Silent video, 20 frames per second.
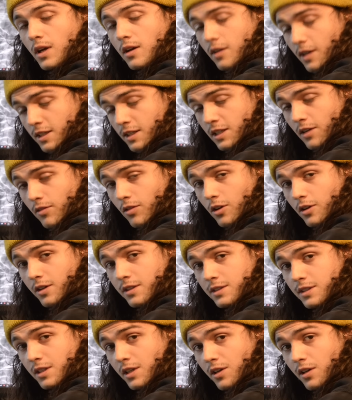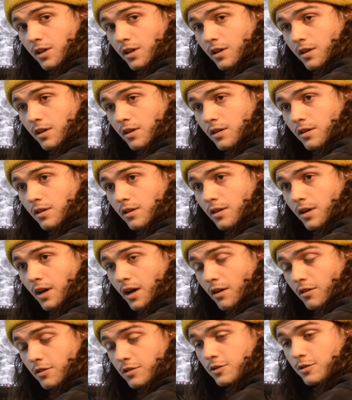Let's have a look and see uh,
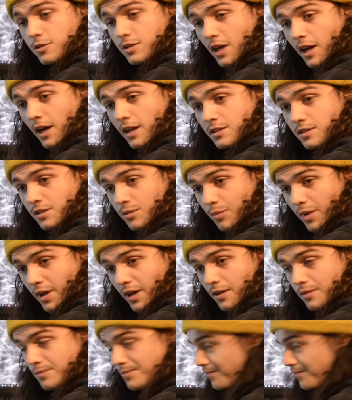how the two scans compare.